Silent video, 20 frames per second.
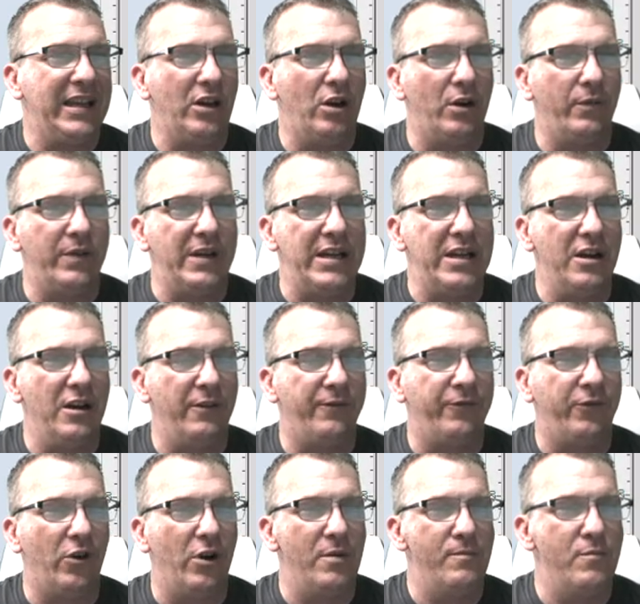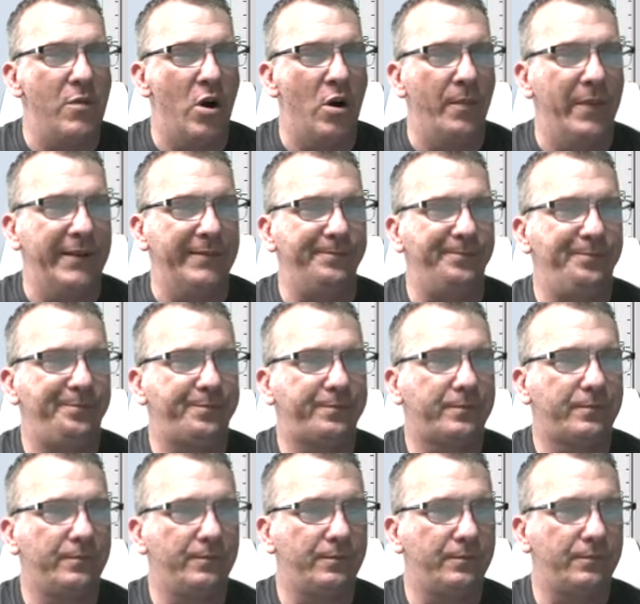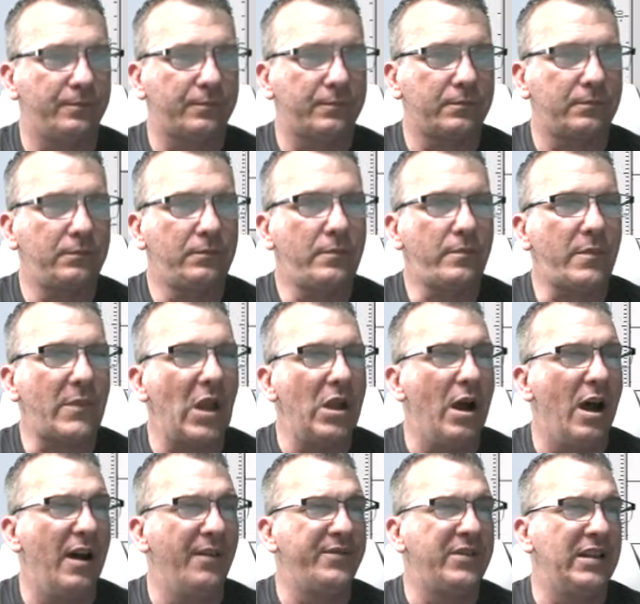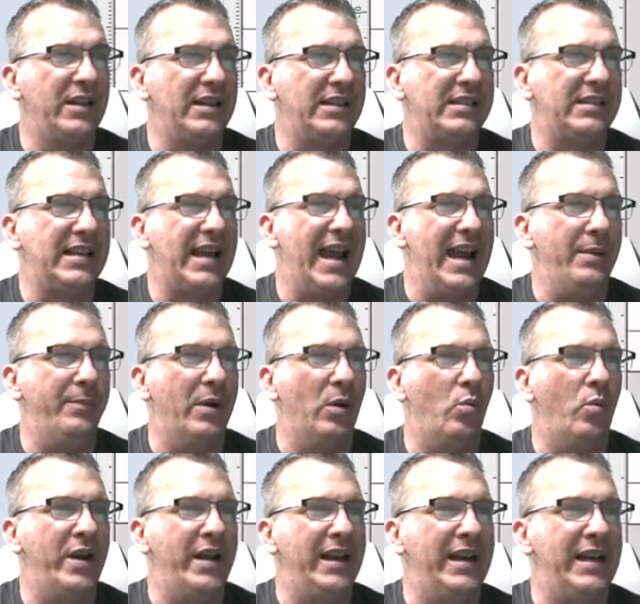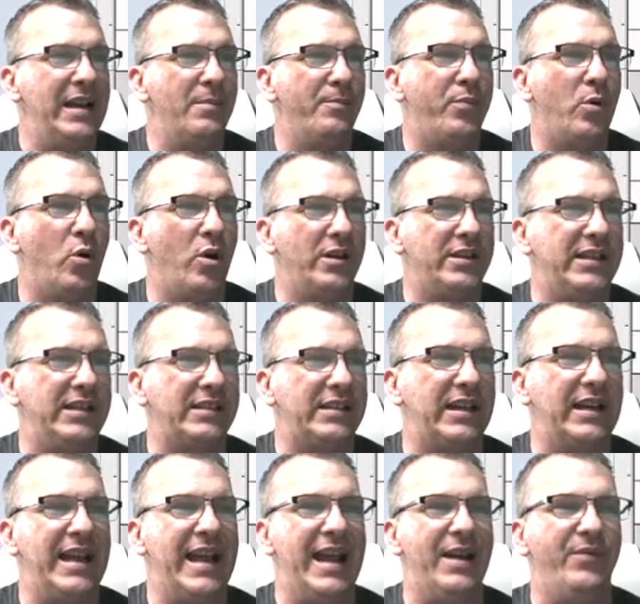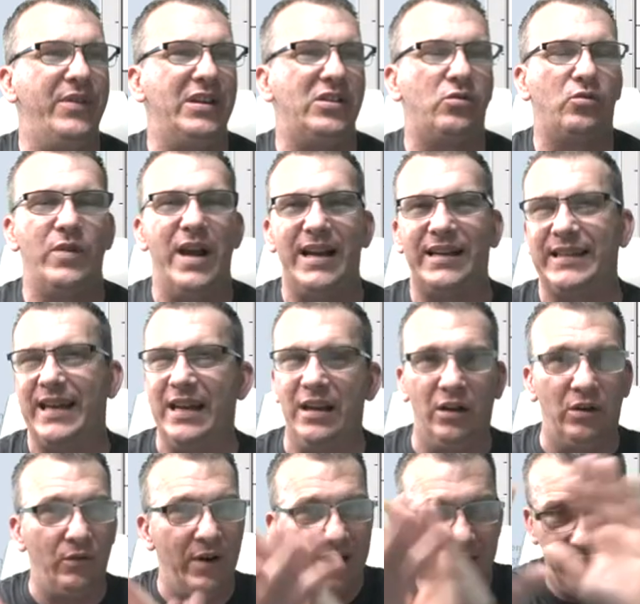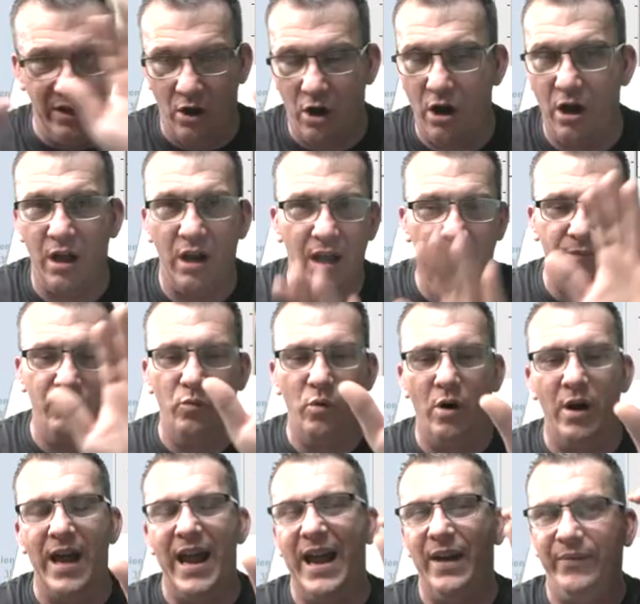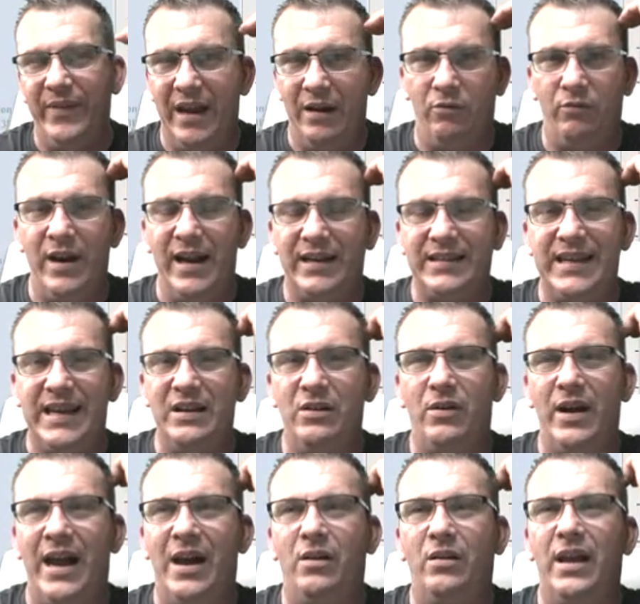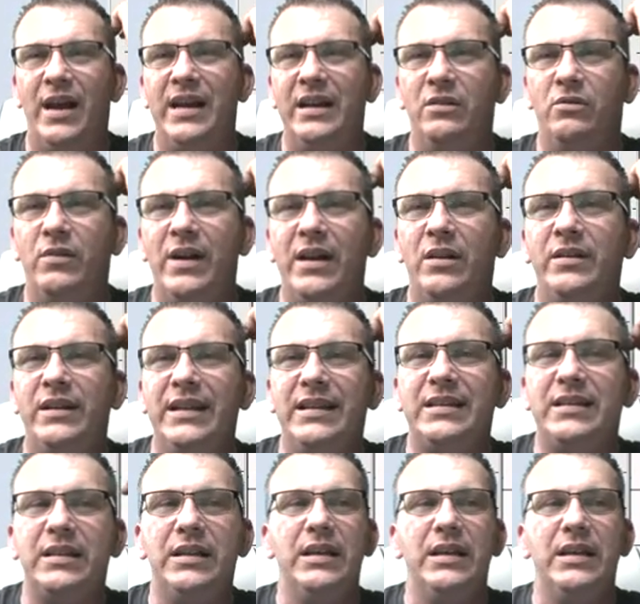over here for a moment off to the side, but when it imports, it's going to have this rectangle around it. All of them will have that rectangle outline around it.